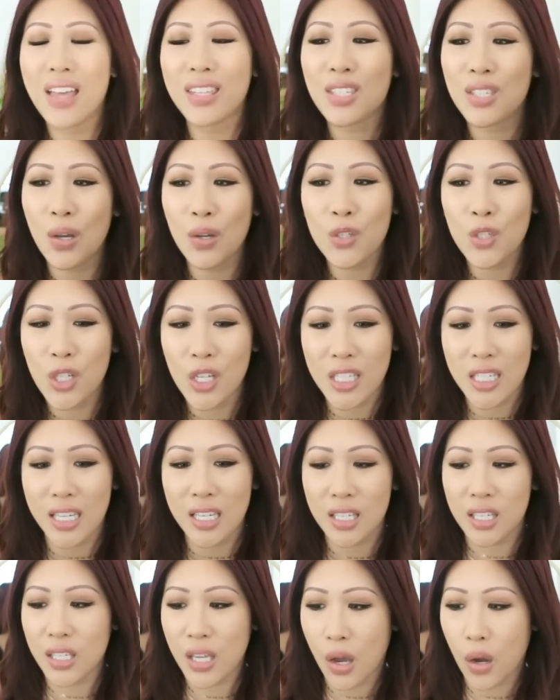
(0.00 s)
that's so
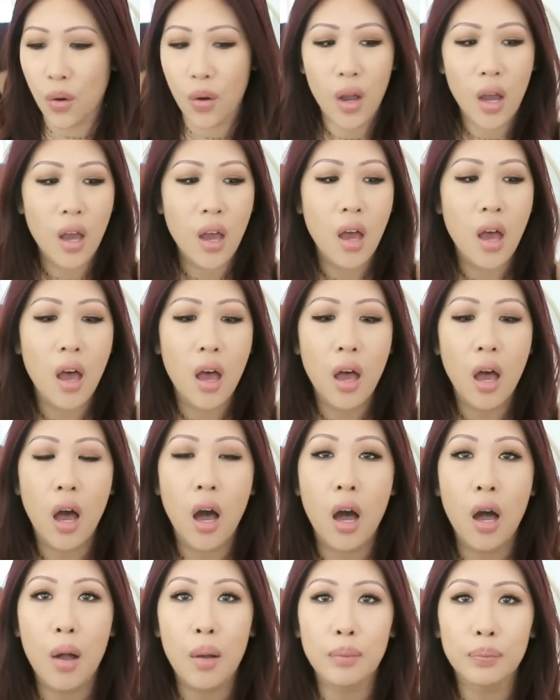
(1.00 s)
genius. So
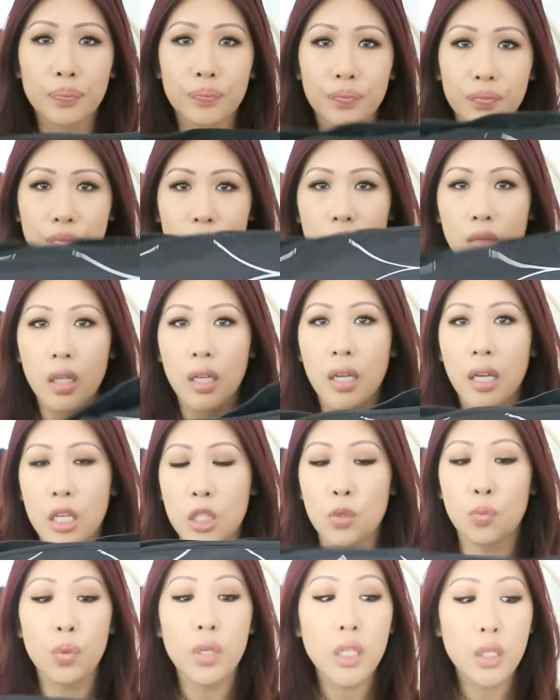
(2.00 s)
um,
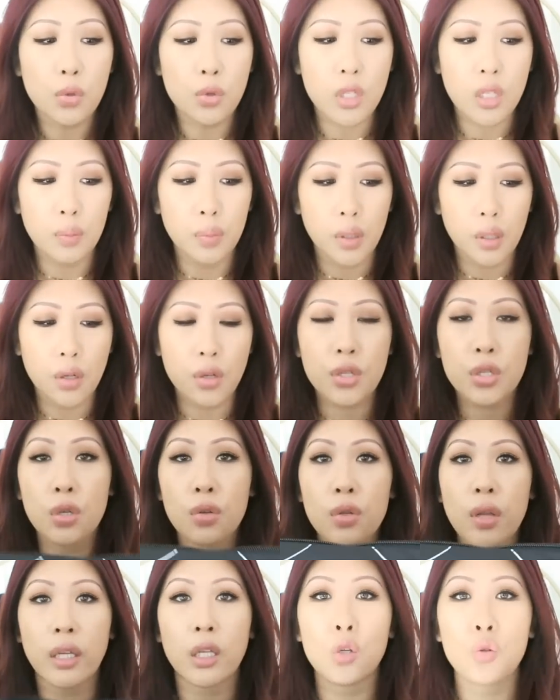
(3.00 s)
it's reusable.
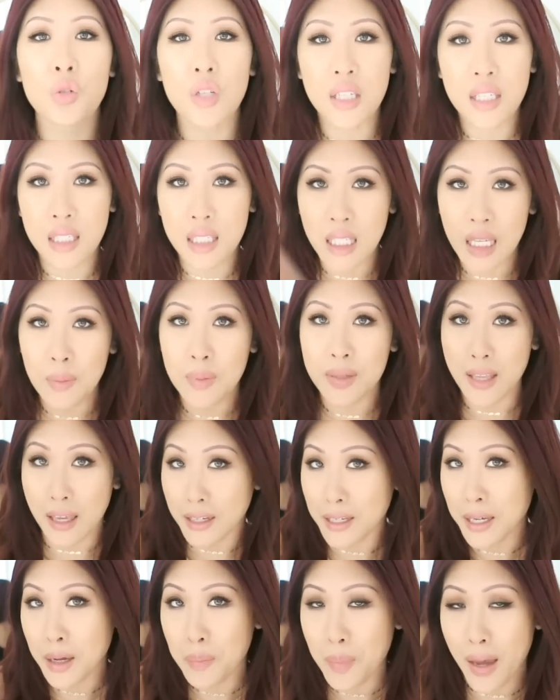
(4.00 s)
So like you just keep
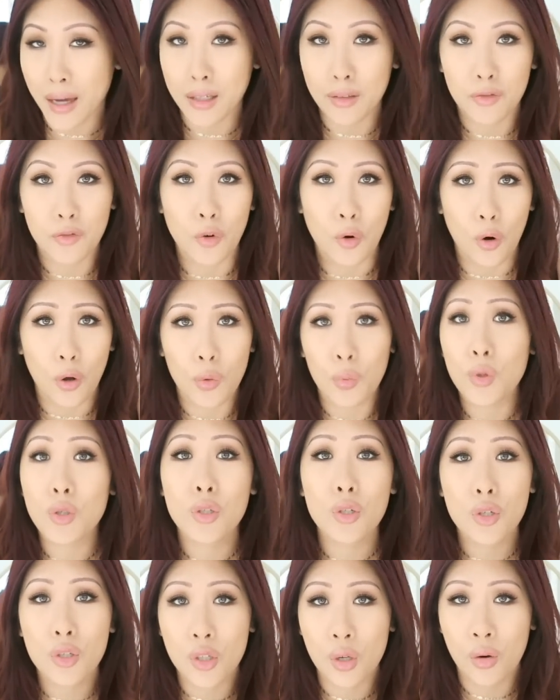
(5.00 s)
sending it back and forth,
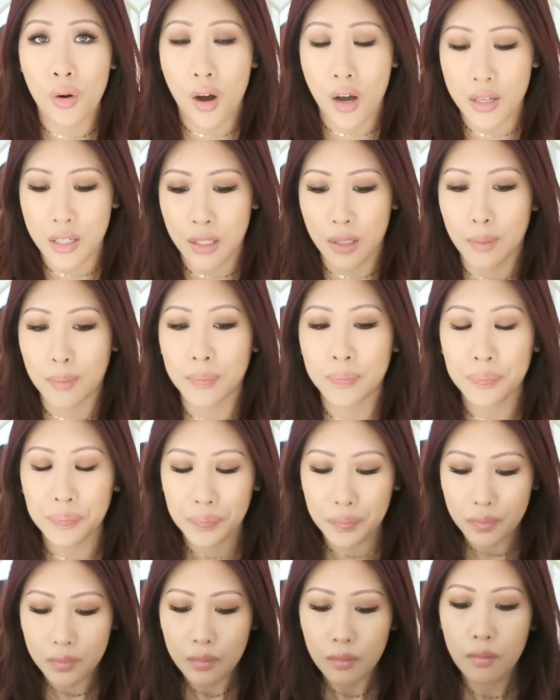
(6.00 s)
which is so awesome.
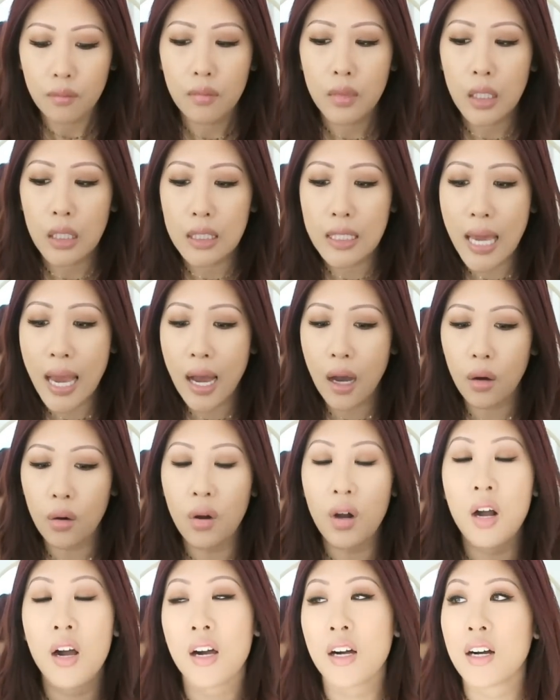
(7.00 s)

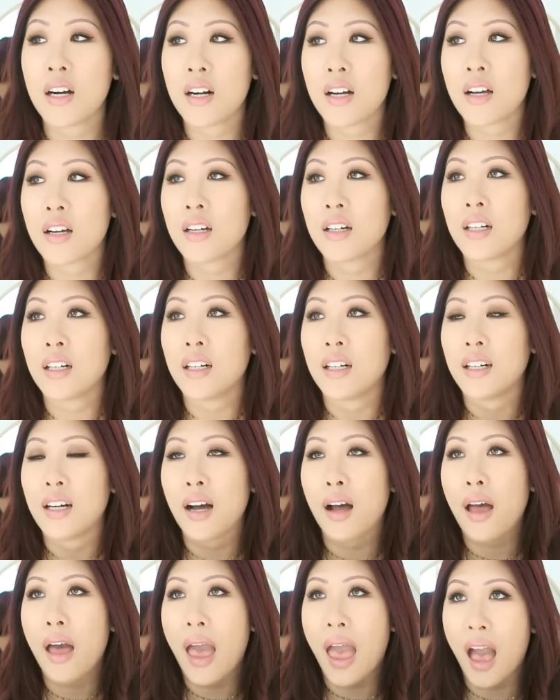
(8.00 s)
Now,
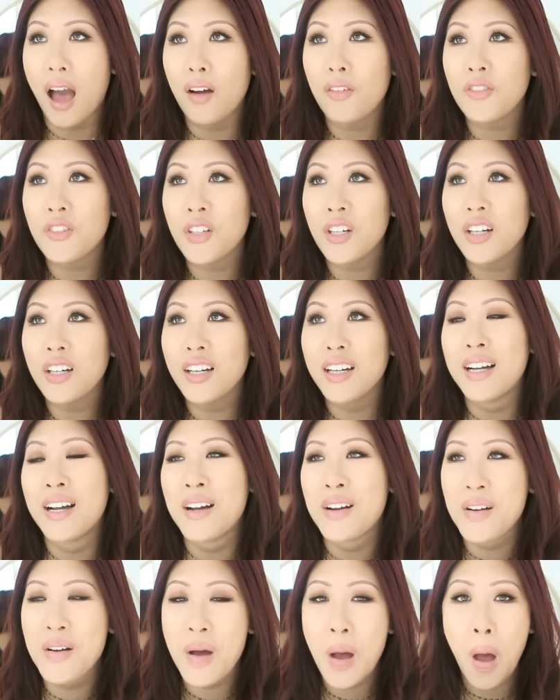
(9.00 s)
after
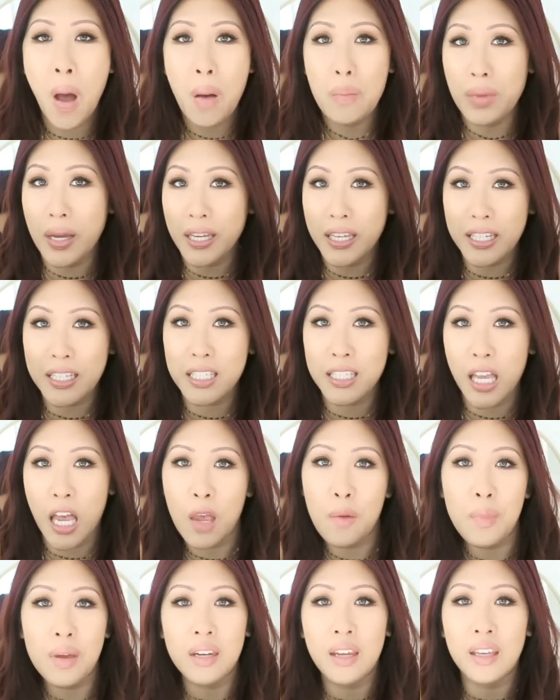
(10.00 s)
my
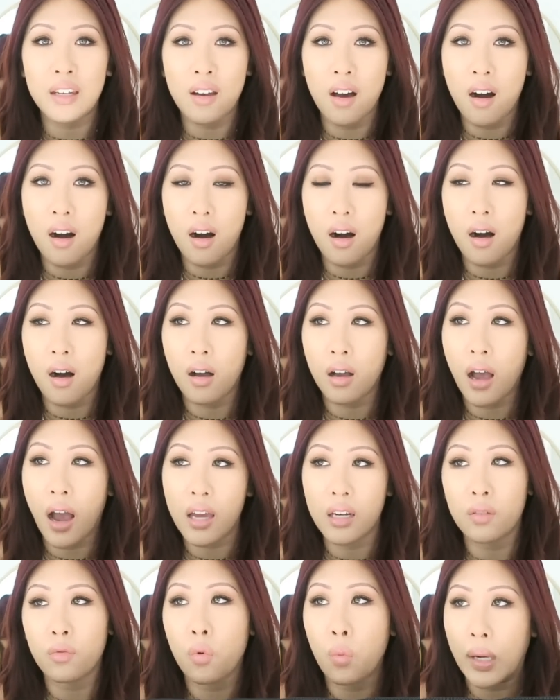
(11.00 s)
excitement and awe
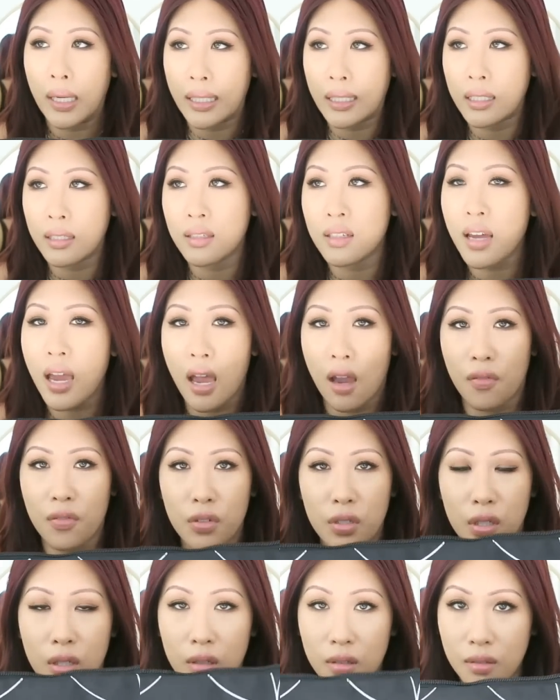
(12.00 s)
kind of waned
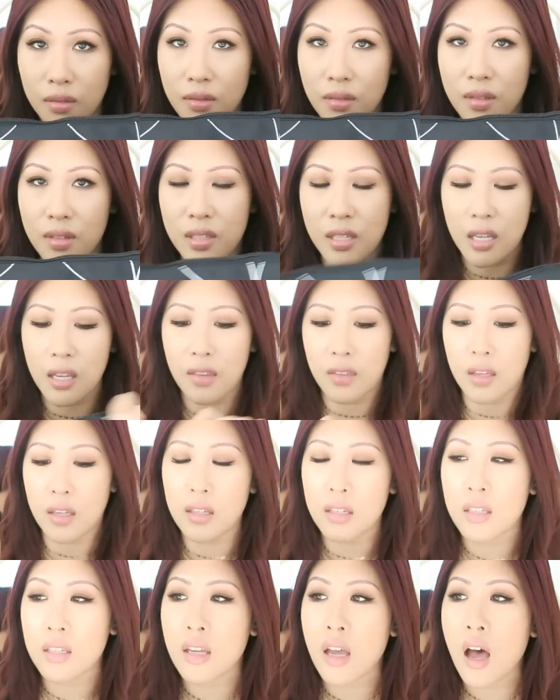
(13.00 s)
after seeing
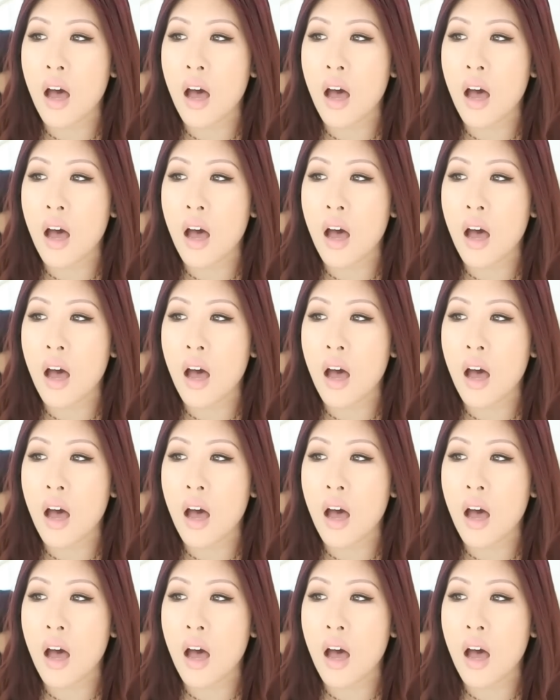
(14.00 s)
this,